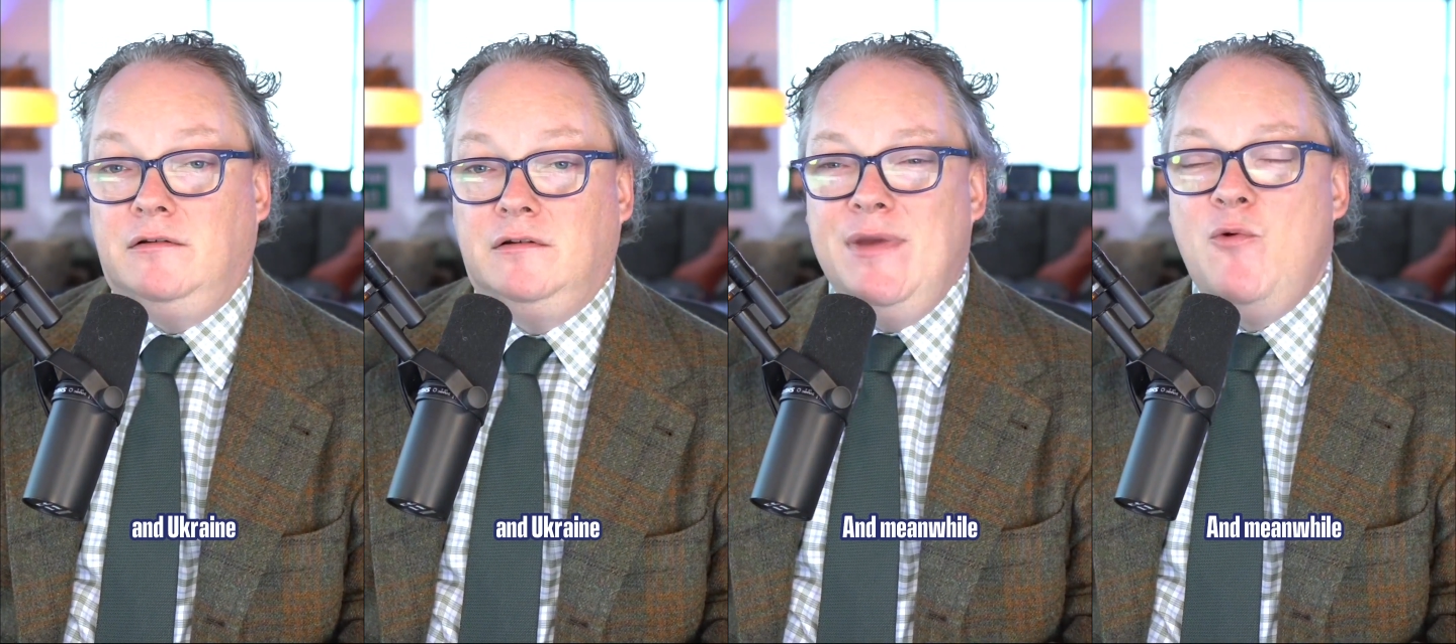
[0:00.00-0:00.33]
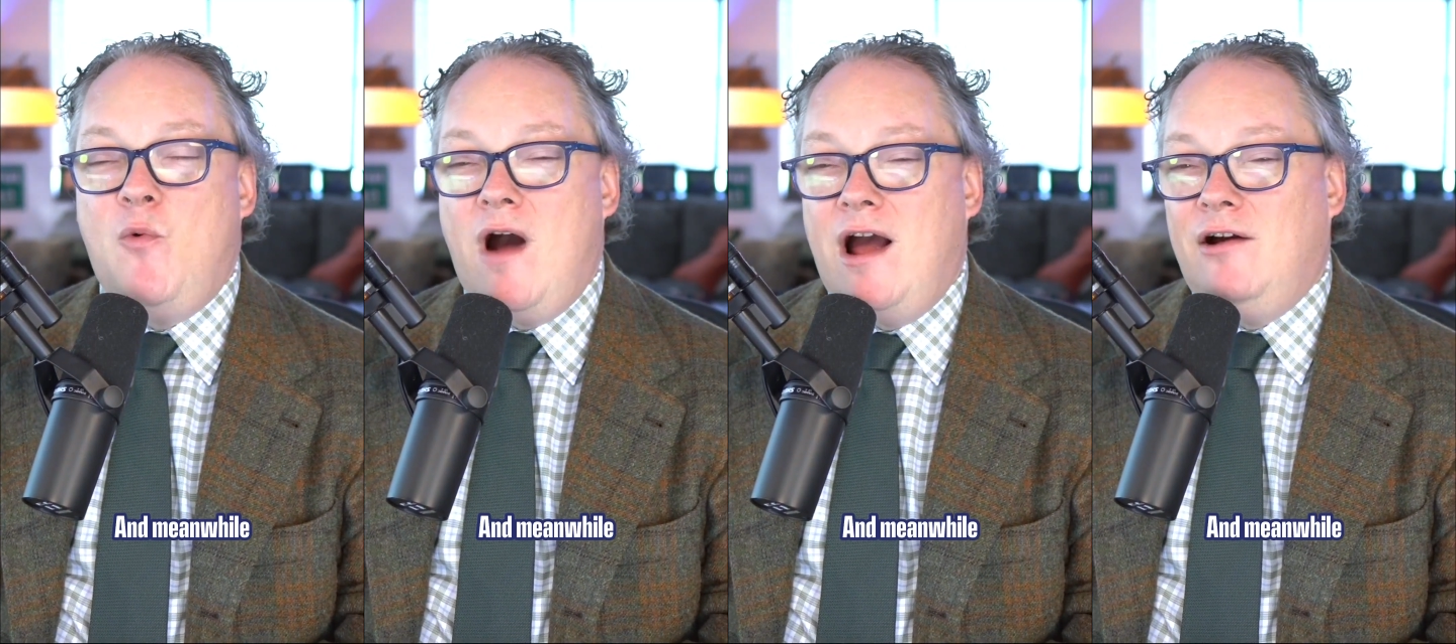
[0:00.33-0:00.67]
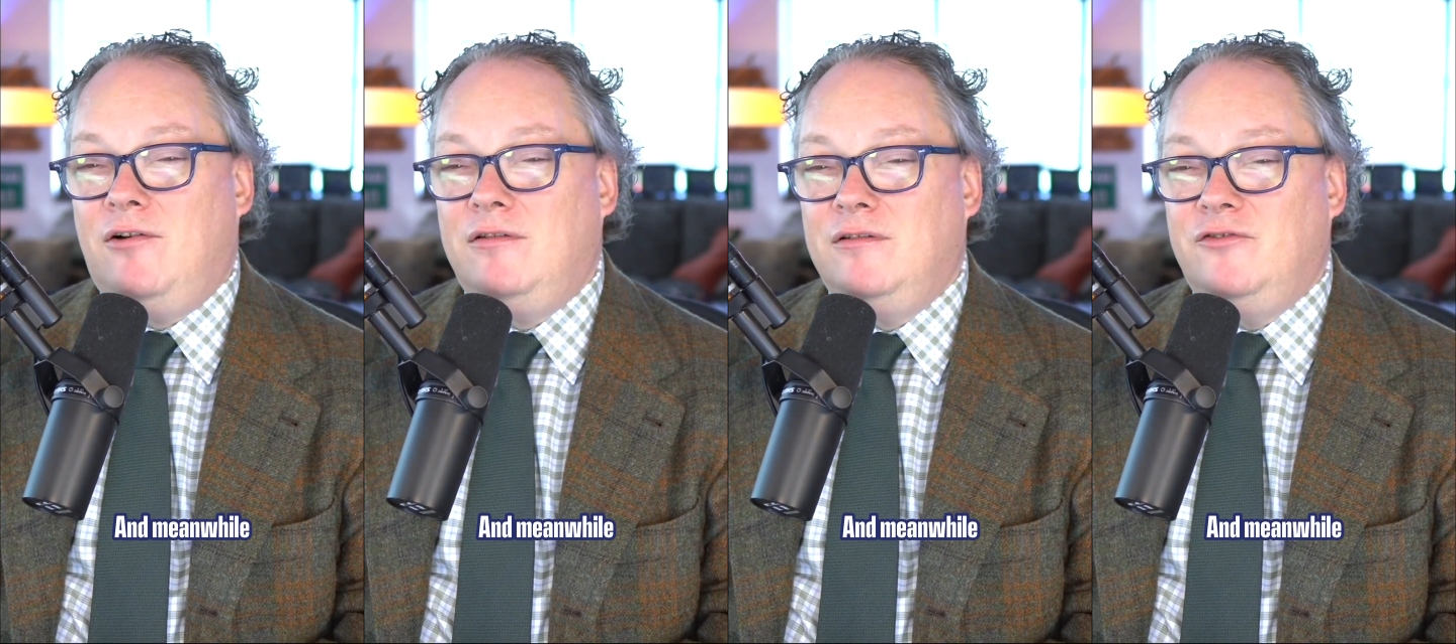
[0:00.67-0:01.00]
And
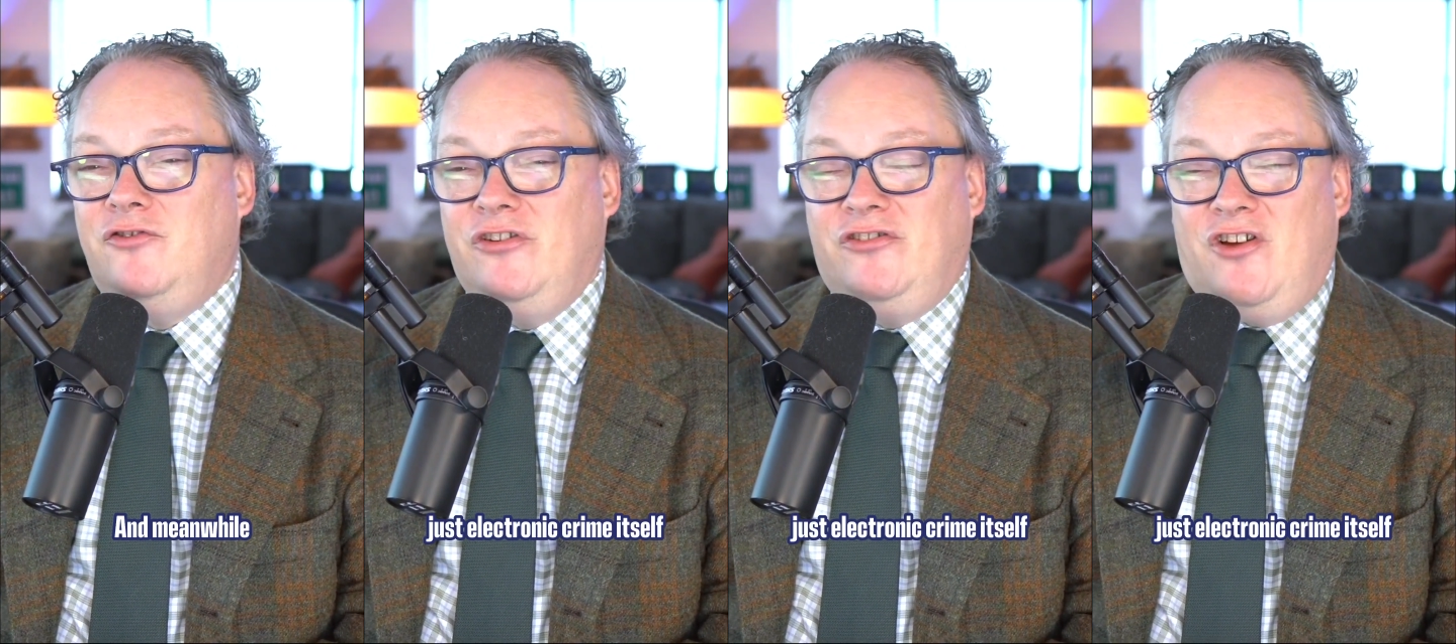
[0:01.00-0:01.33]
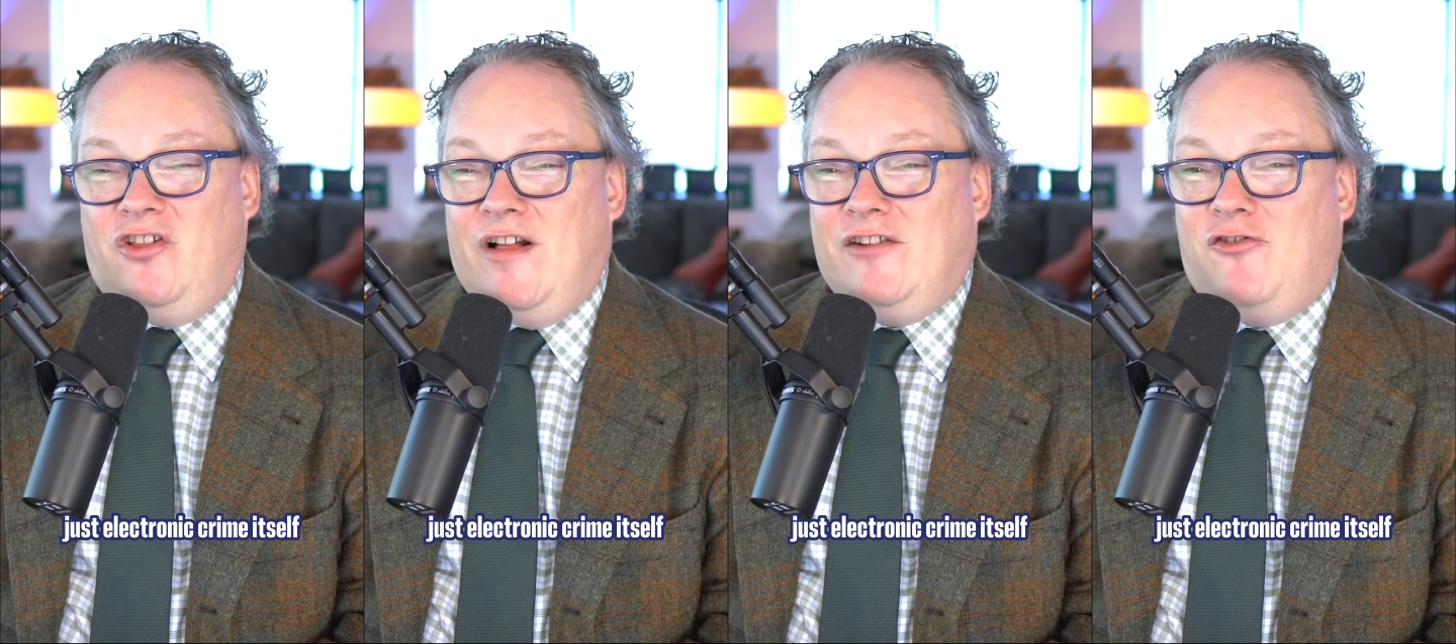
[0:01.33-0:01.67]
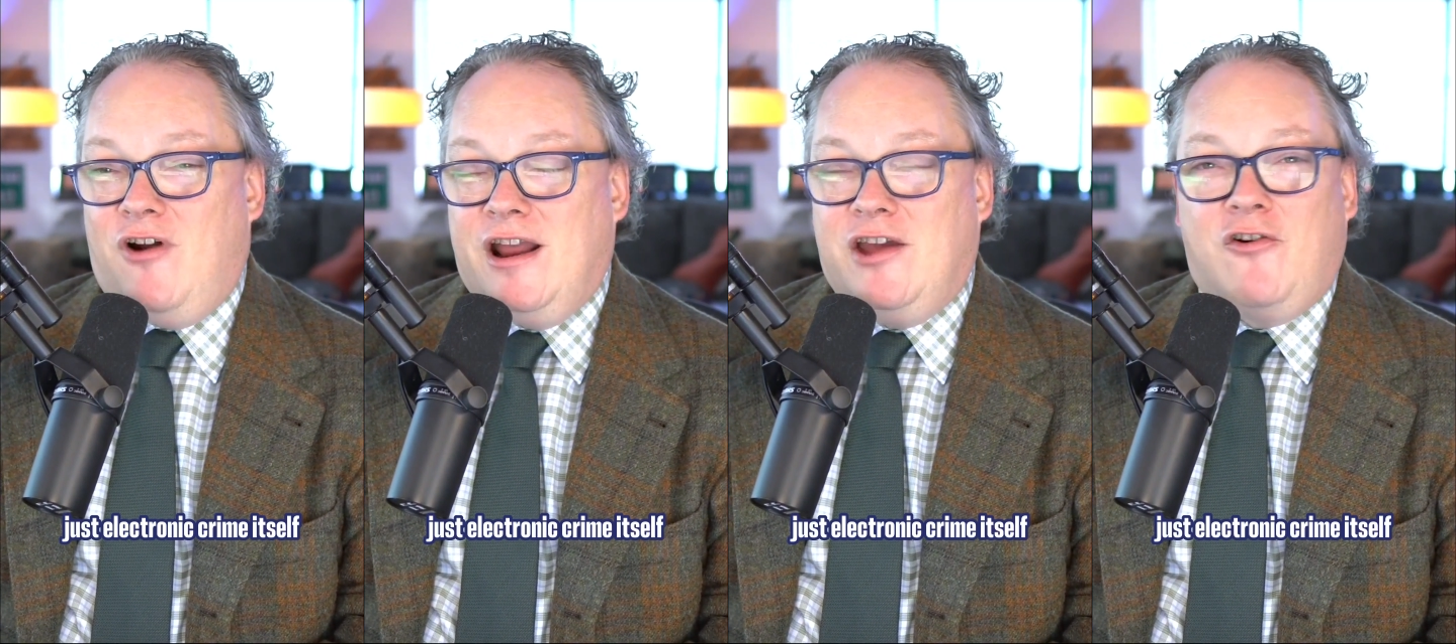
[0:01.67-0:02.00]
meanwhile, just
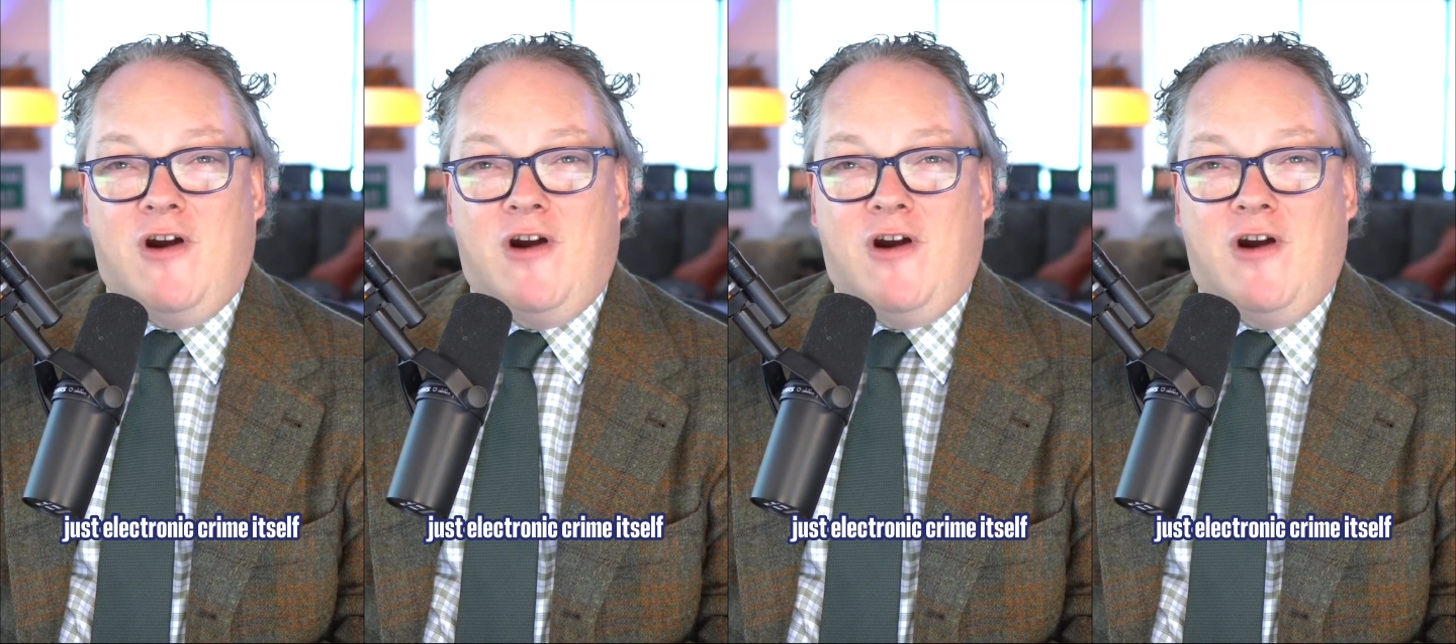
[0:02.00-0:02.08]
electronic